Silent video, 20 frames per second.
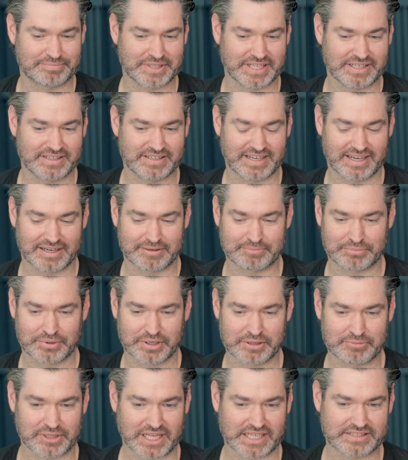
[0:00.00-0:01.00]
been
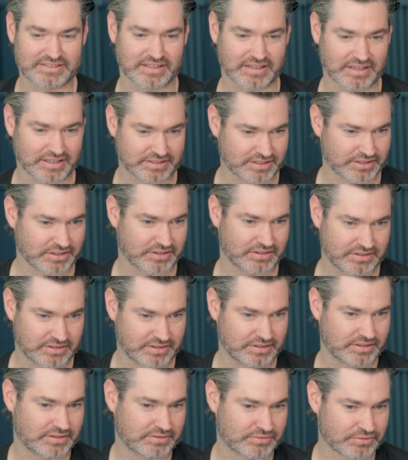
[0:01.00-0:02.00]
pretty blessed that I got to
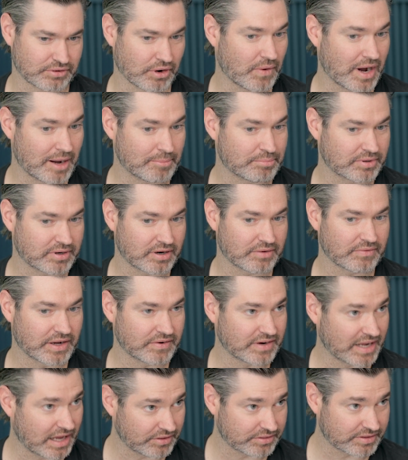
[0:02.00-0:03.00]
grow up
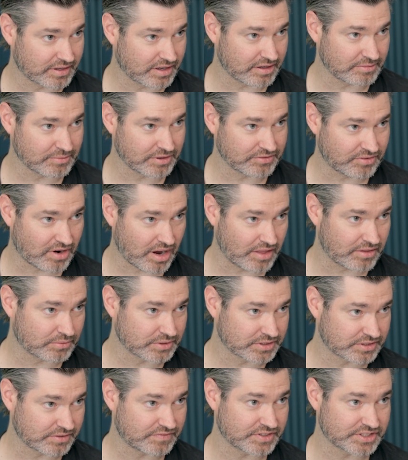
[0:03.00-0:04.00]
around healthcare. My father
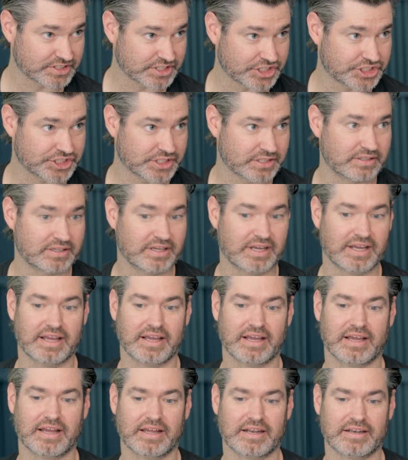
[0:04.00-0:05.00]
was a physician
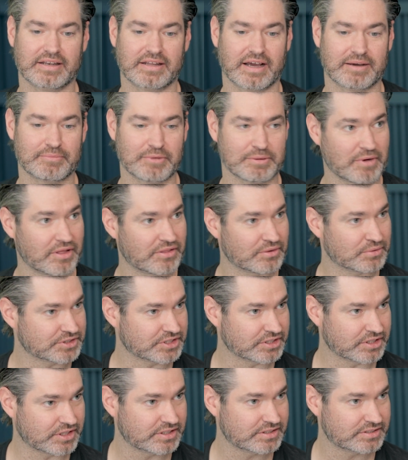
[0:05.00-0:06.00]
and my mother was
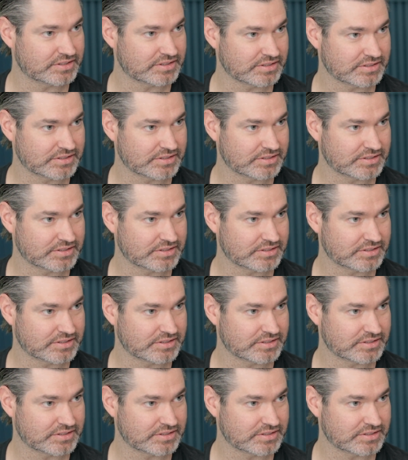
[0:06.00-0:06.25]
a nurse.